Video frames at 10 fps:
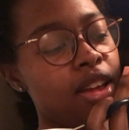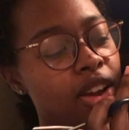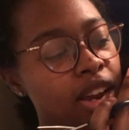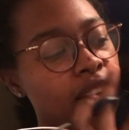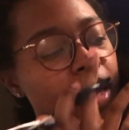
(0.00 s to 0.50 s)

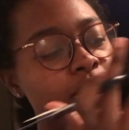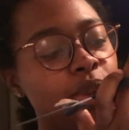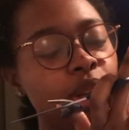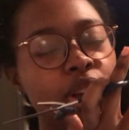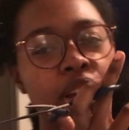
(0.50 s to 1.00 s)
your index
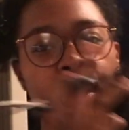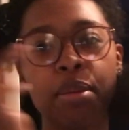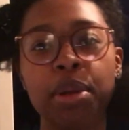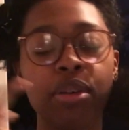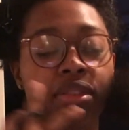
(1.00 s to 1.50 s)
finger and
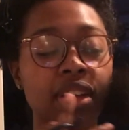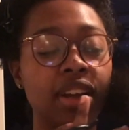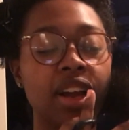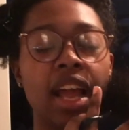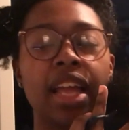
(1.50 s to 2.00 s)
your middle
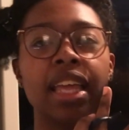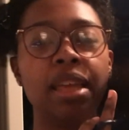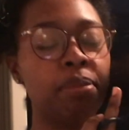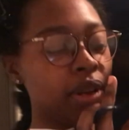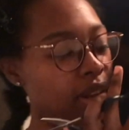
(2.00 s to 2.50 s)
finger and
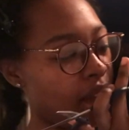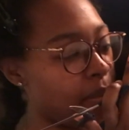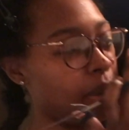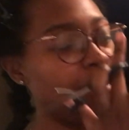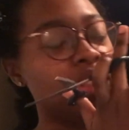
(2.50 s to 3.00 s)
keep it
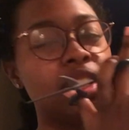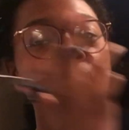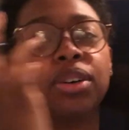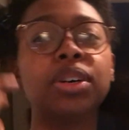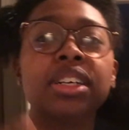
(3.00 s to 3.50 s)
above the
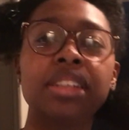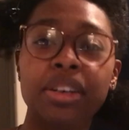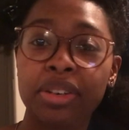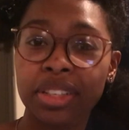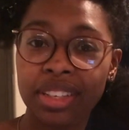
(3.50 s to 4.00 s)
knuckle, because
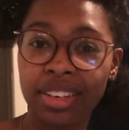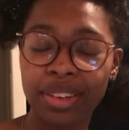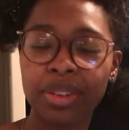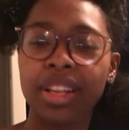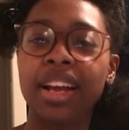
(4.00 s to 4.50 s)
underneath the
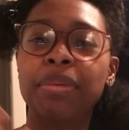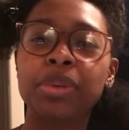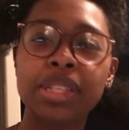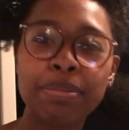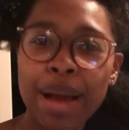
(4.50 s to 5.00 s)
knuckle the hair
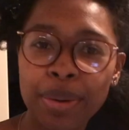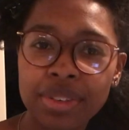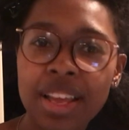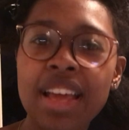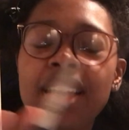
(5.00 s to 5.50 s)
will slip
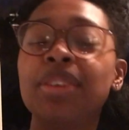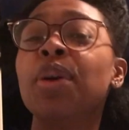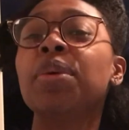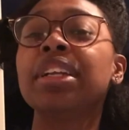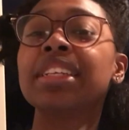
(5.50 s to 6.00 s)
out. You
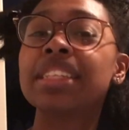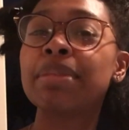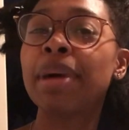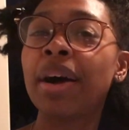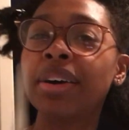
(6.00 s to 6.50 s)
don't want it to
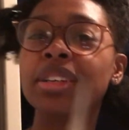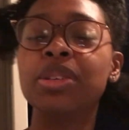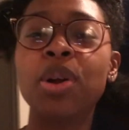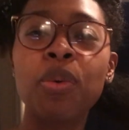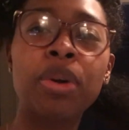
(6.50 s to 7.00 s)
slip out because
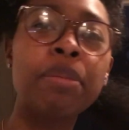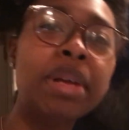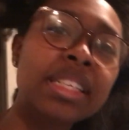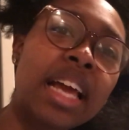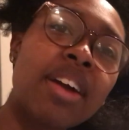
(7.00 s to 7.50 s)
you don't want to
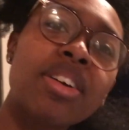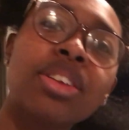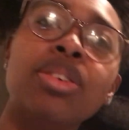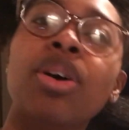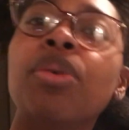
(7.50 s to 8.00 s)
miss hair
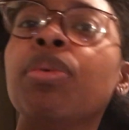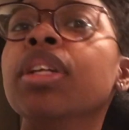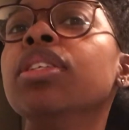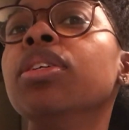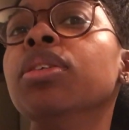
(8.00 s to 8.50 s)
and you don't
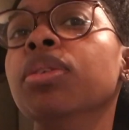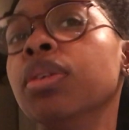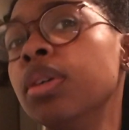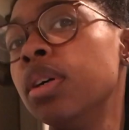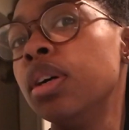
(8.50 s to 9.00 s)
want to
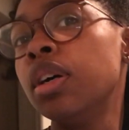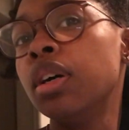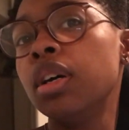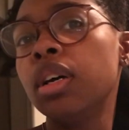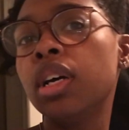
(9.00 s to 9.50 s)

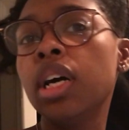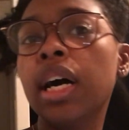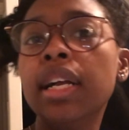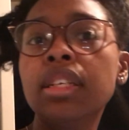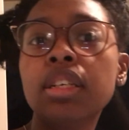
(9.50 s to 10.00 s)

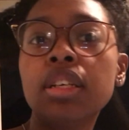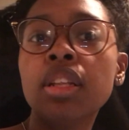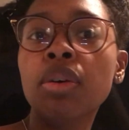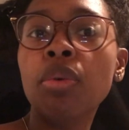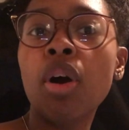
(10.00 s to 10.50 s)
cut
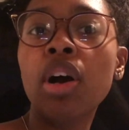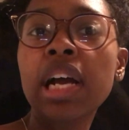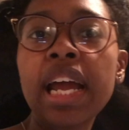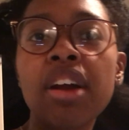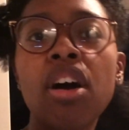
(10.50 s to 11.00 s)
the
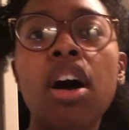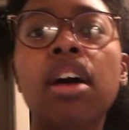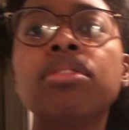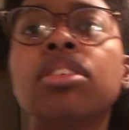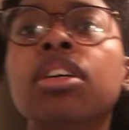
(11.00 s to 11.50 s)
wrong hair
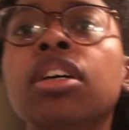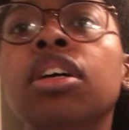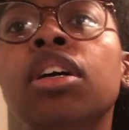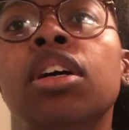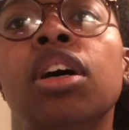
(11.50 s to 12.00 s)
off.
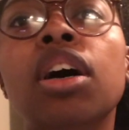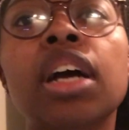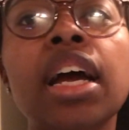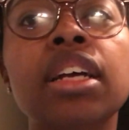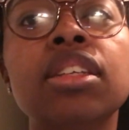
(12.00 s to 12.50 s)

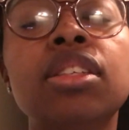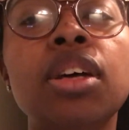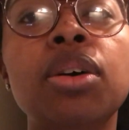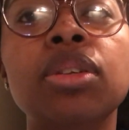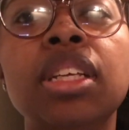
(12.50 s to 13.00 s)
Okay,
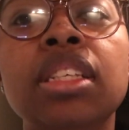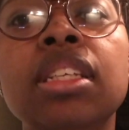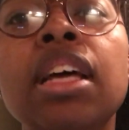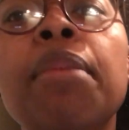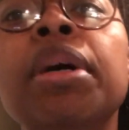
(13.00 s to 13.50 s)
so this
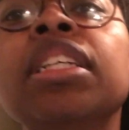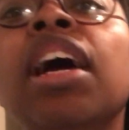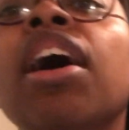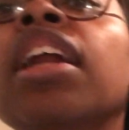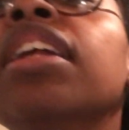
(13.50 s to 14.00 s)
is how much
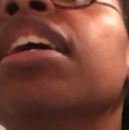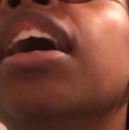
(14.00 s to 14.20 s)
hair I need to